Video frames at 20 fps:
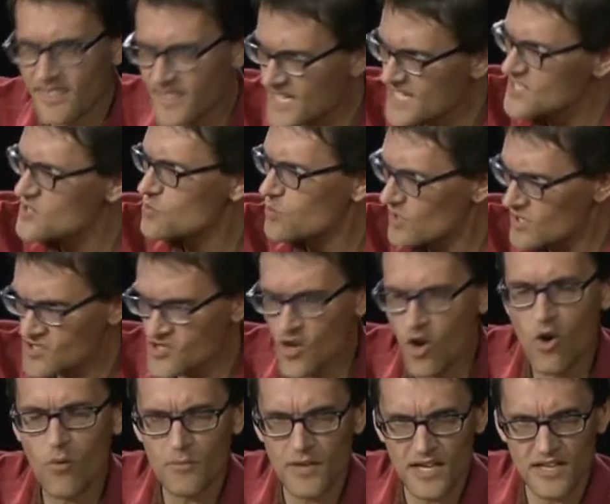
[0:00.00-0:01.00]
This would have
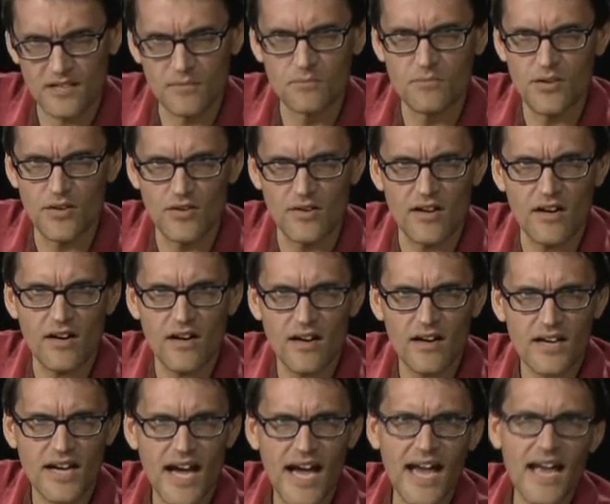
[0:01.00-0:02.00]
sold me a computer,
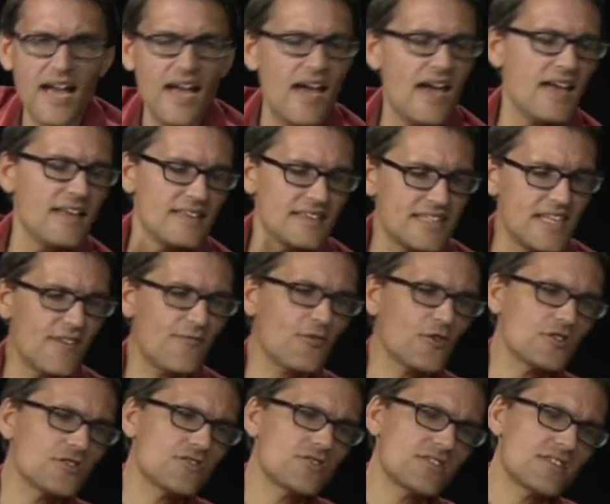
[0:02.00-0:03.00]
okay?
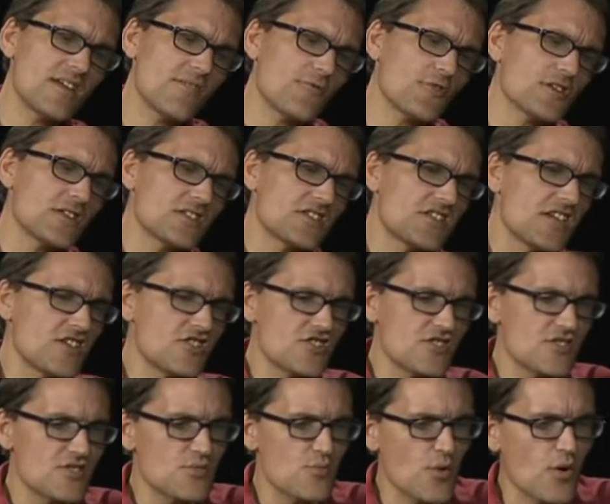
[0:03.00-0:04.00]
Different
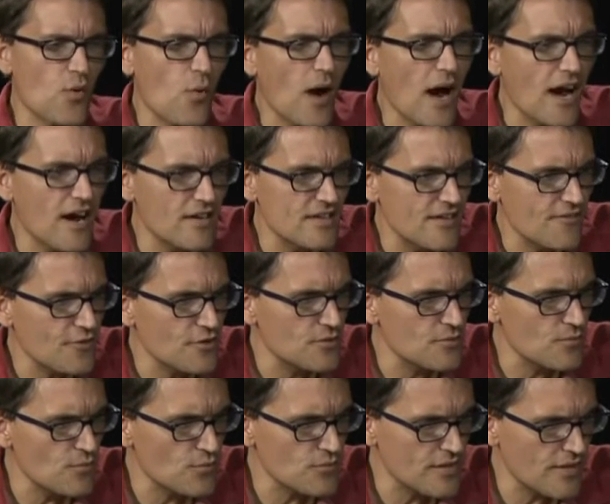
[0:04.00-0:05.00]
decisions require
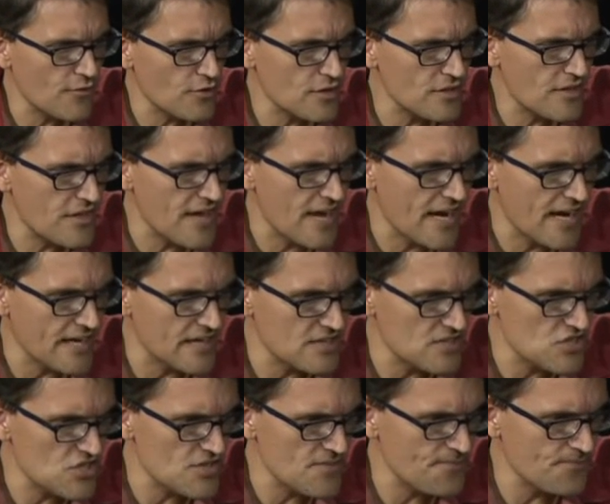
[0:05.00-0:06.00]
different
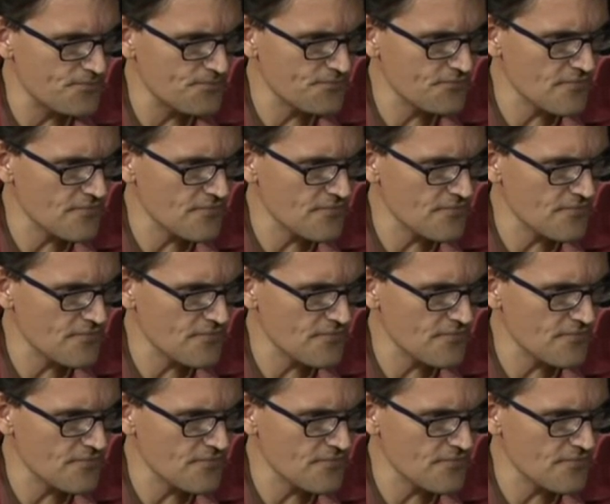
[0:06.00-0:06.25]
things.